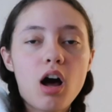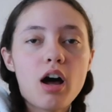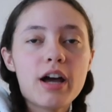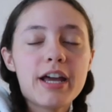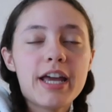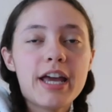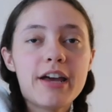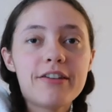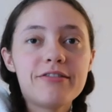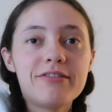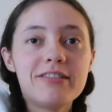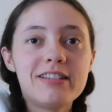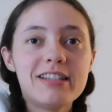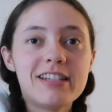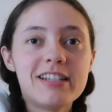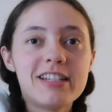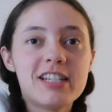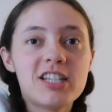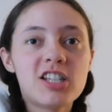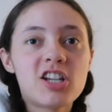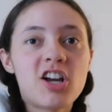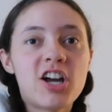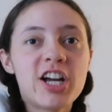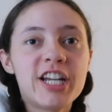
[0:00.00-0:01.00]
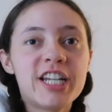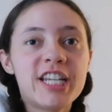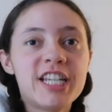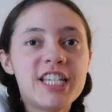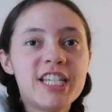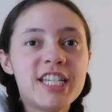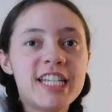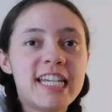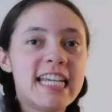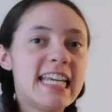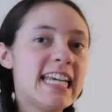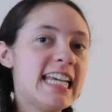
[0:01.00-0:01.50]
I have decided
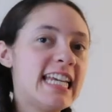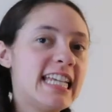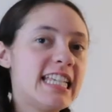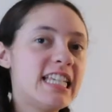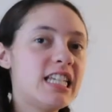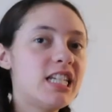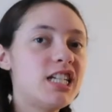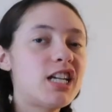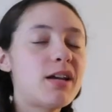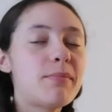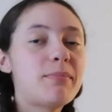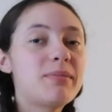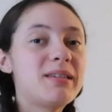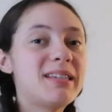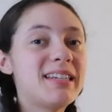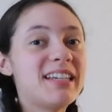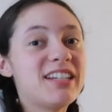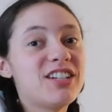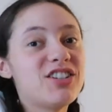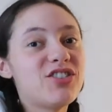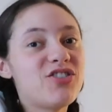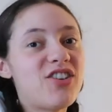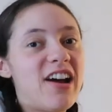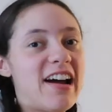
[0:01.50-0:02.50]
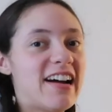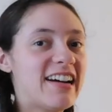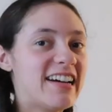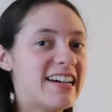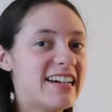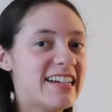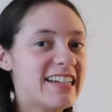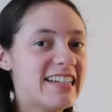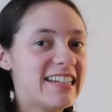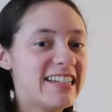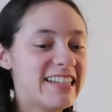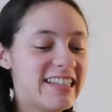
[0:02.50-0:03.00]
to eat chips and
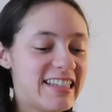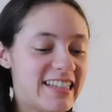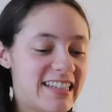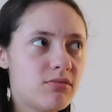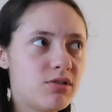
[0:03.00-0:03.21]
crackers.